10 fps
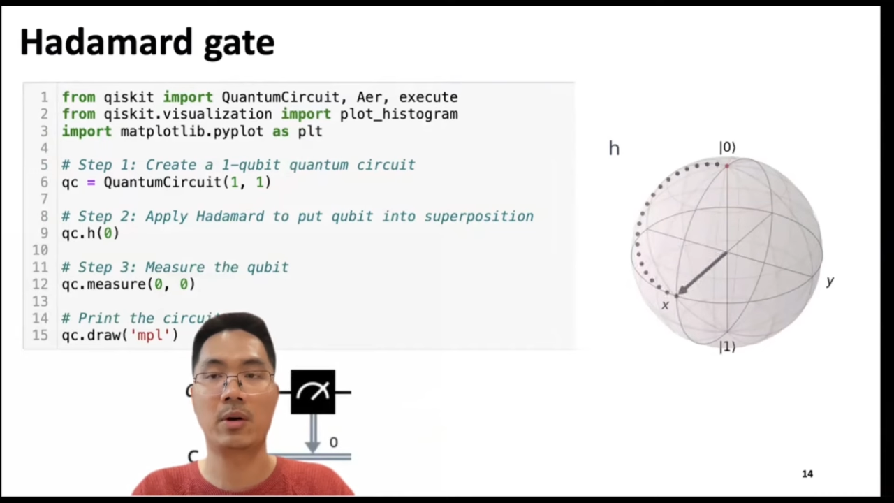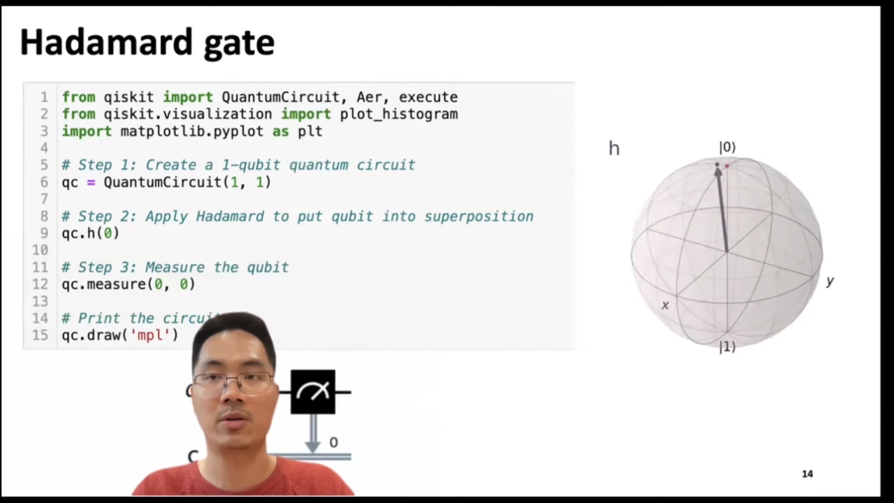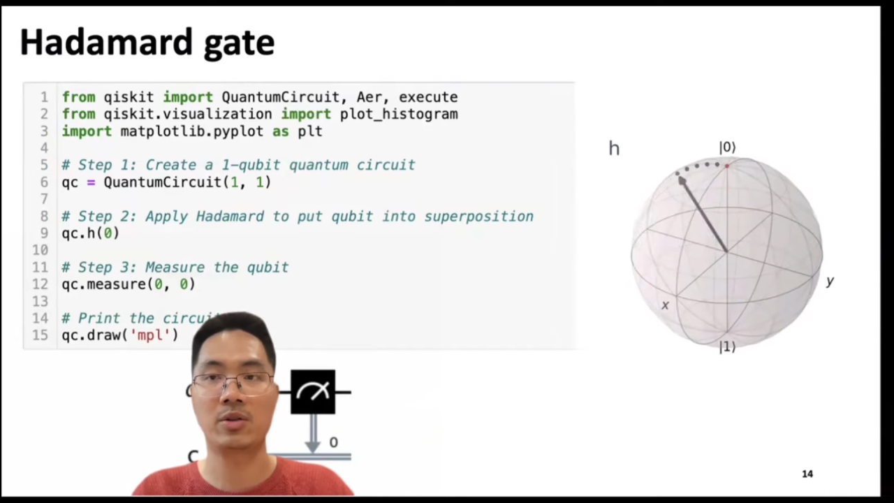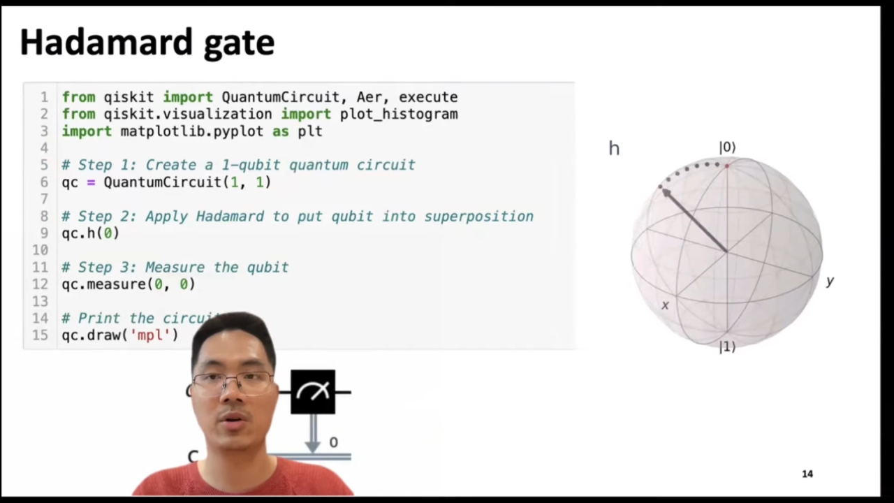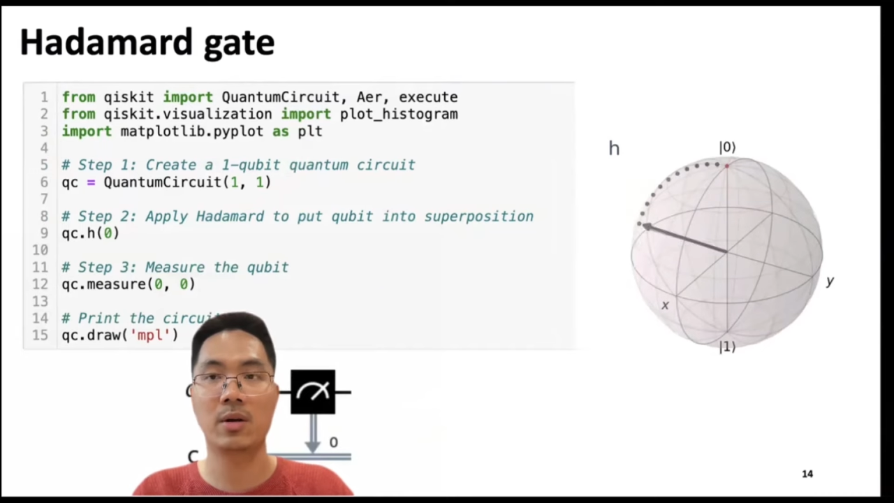
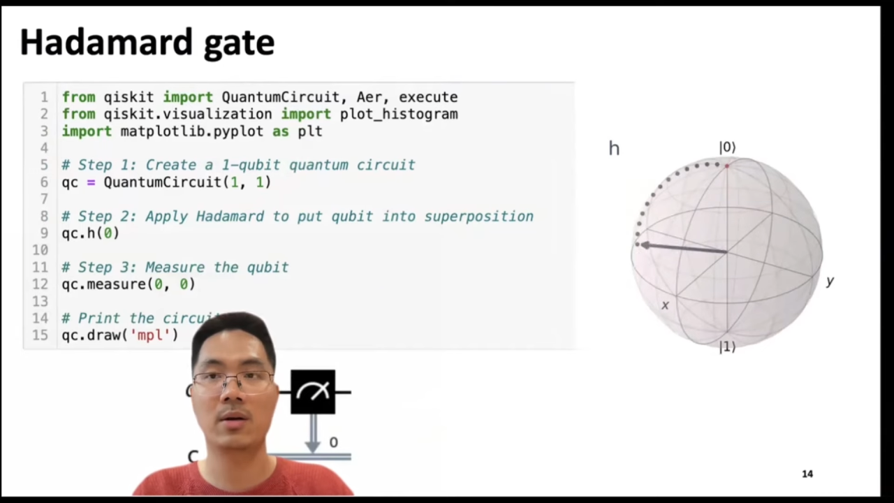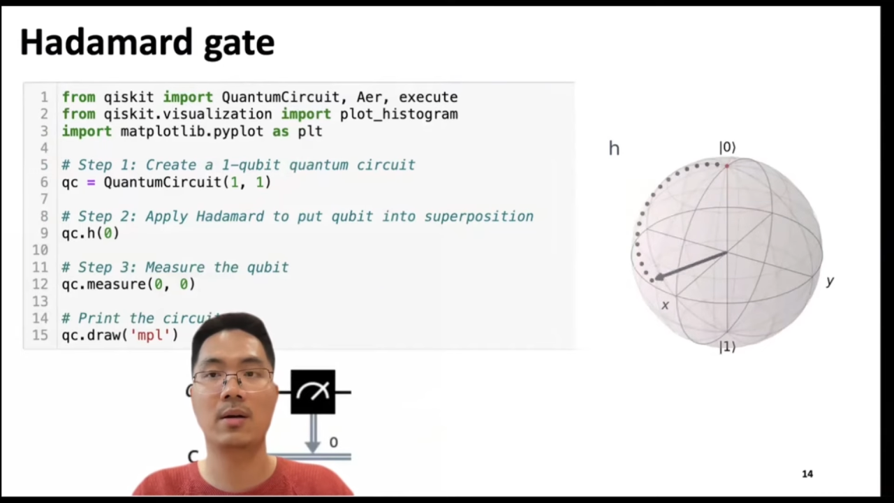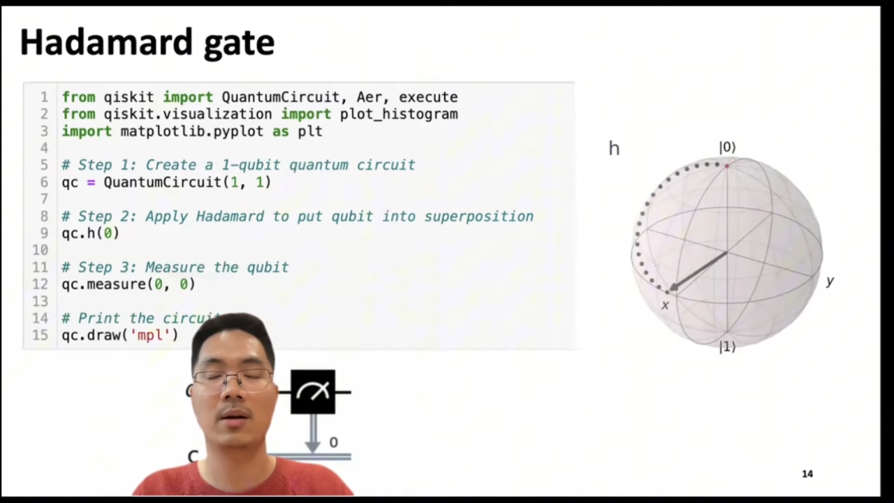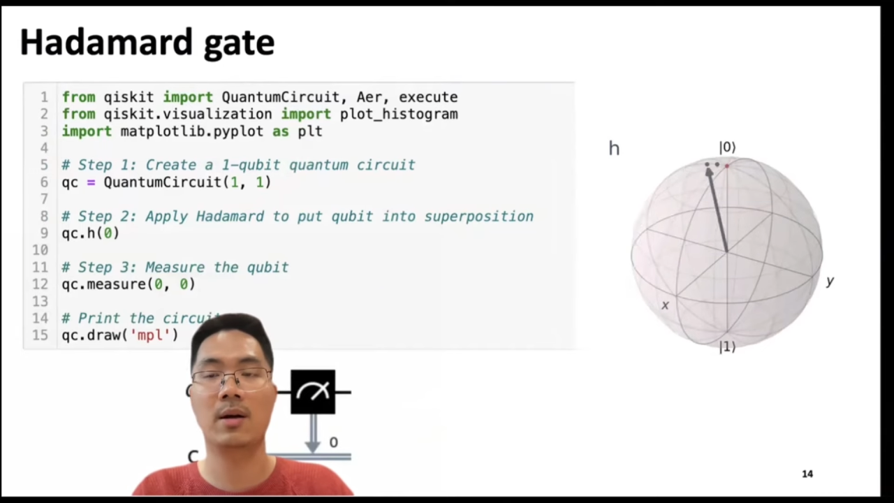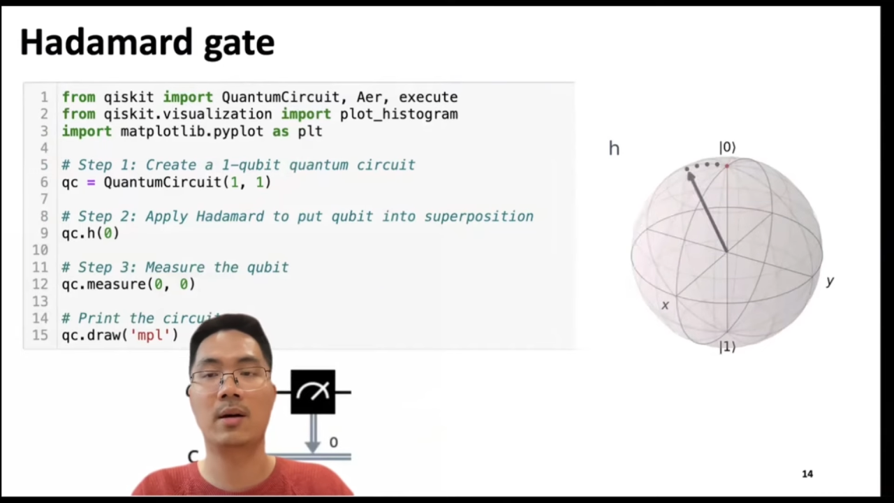construct
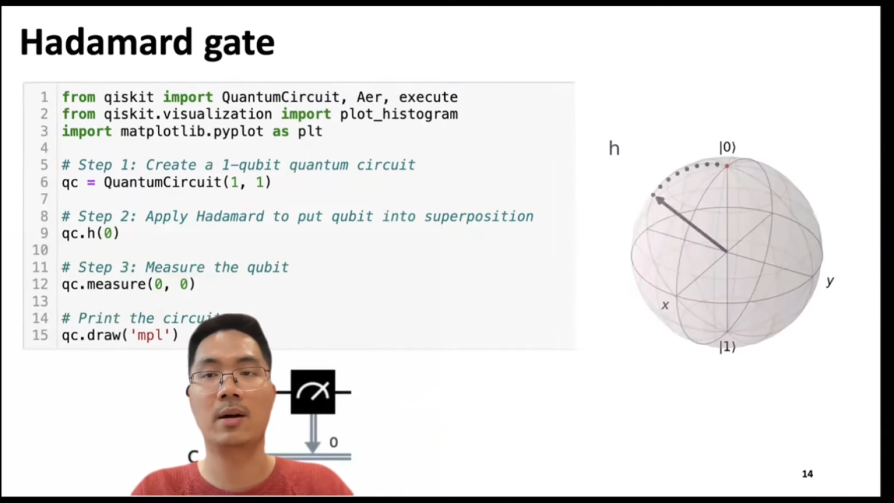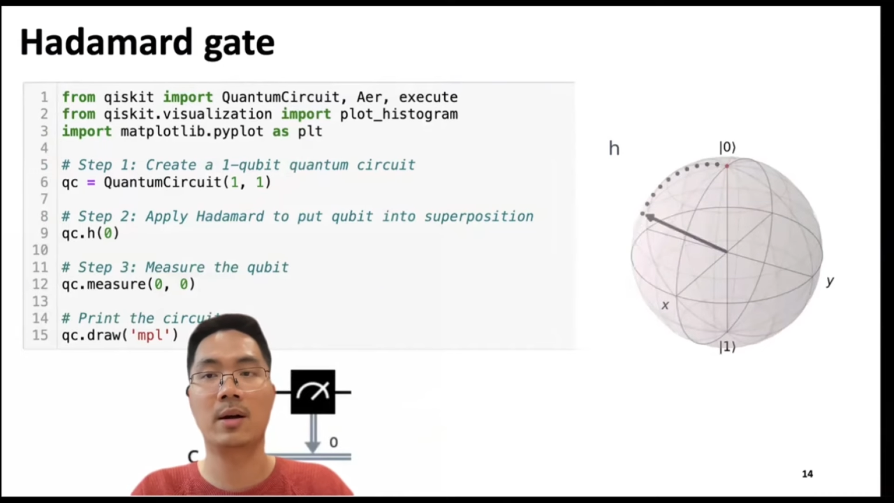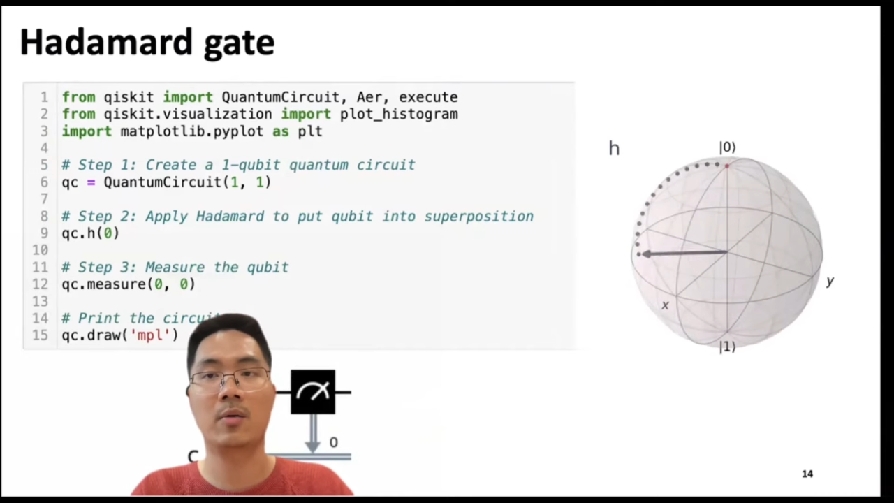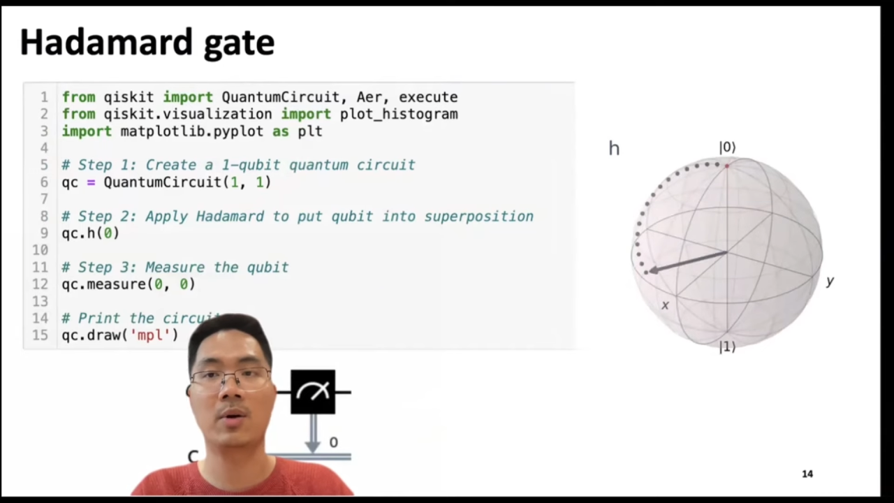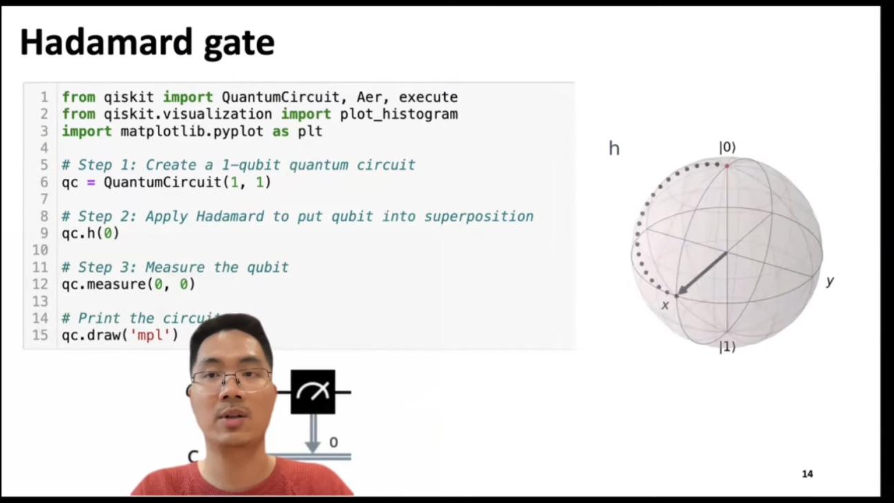a
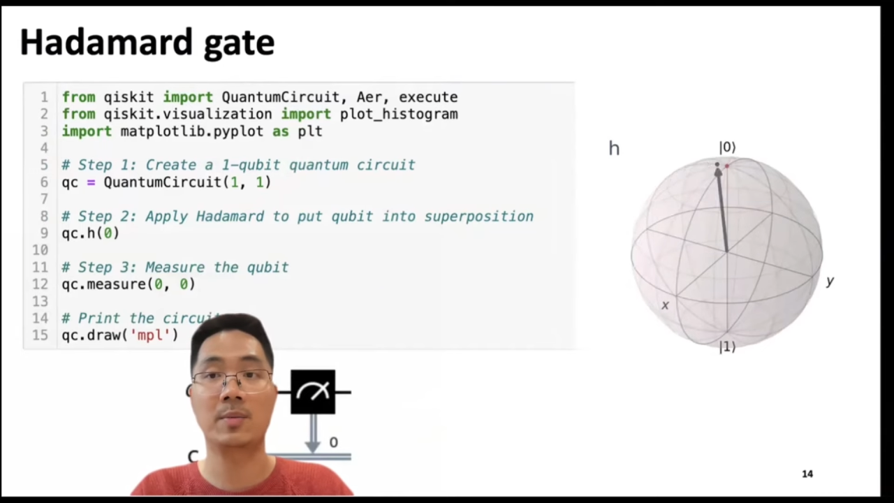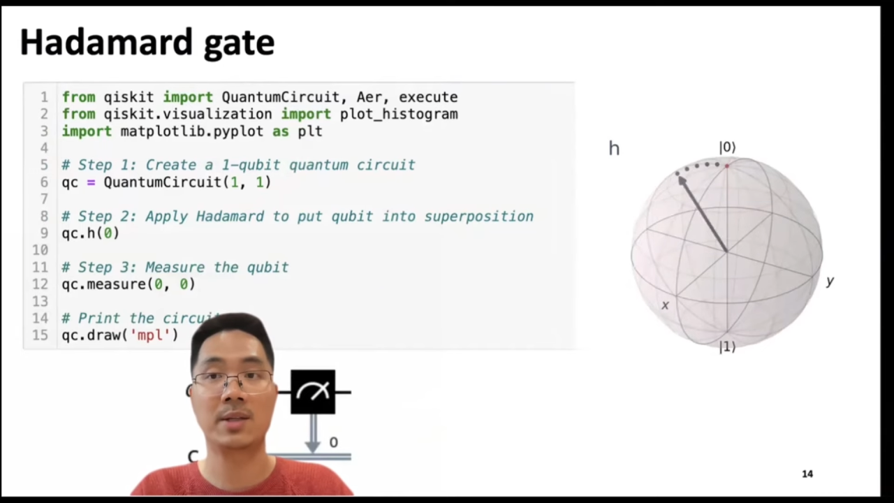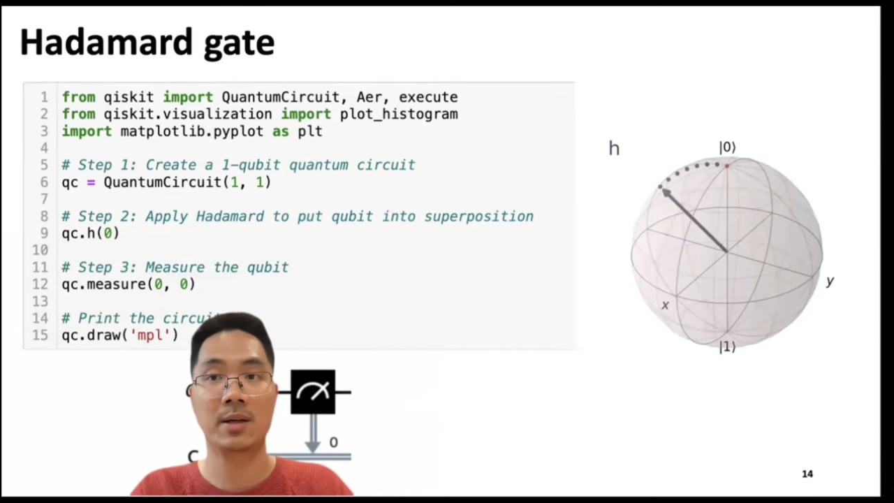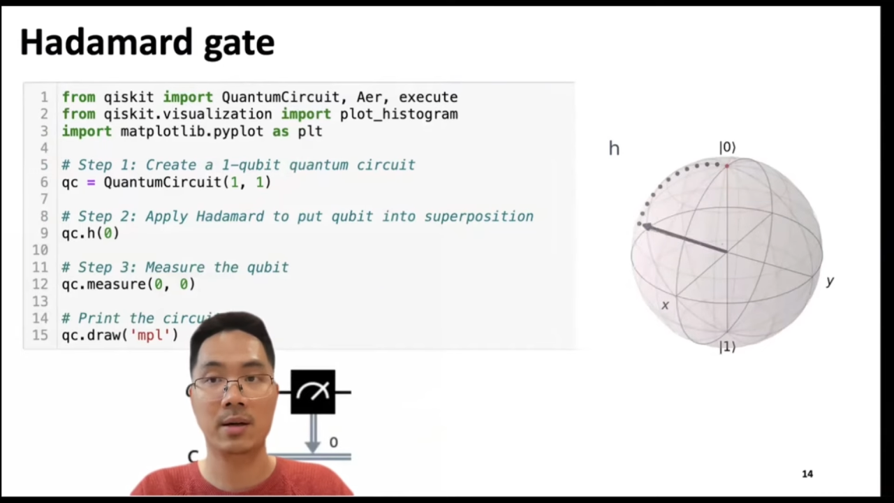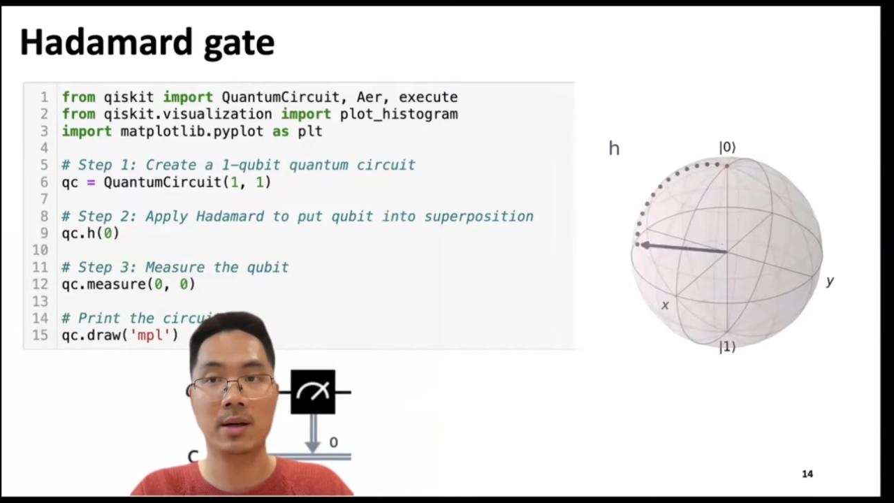quantum
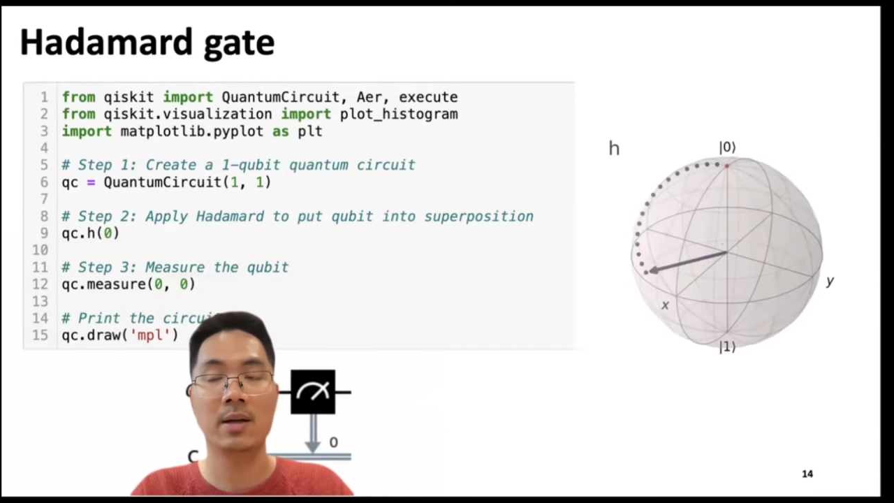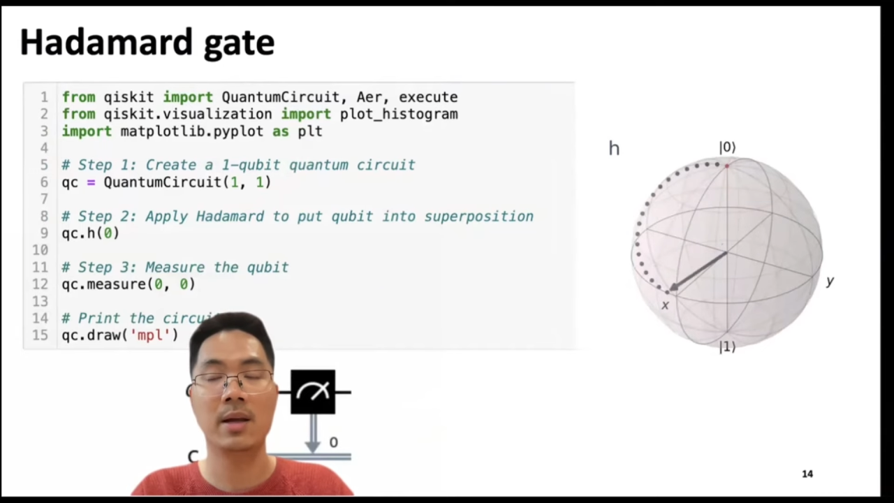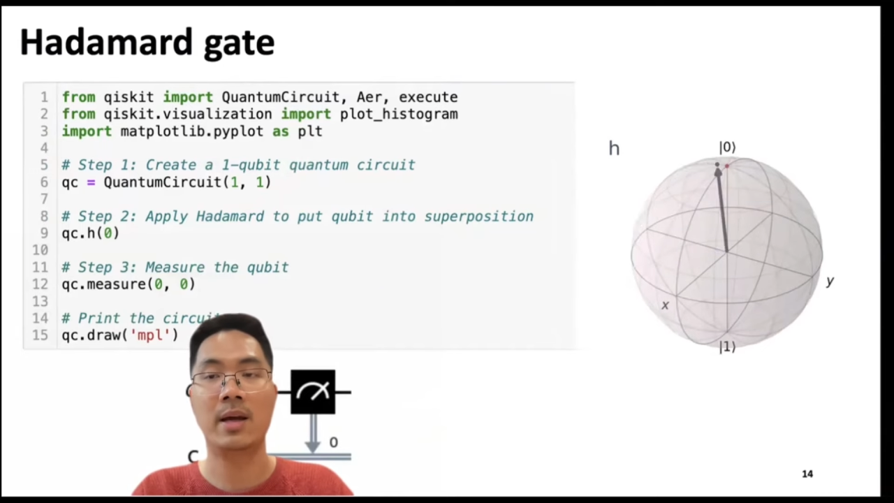circuit